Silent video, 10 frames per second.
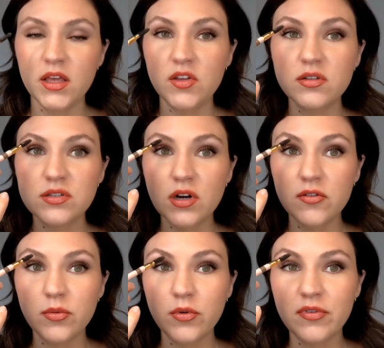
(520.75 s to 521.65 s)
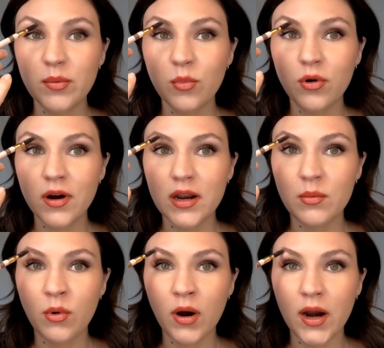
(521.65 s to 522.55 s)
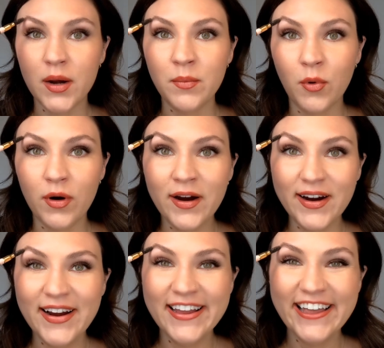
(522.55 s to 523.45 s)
you'll start removing more and more and more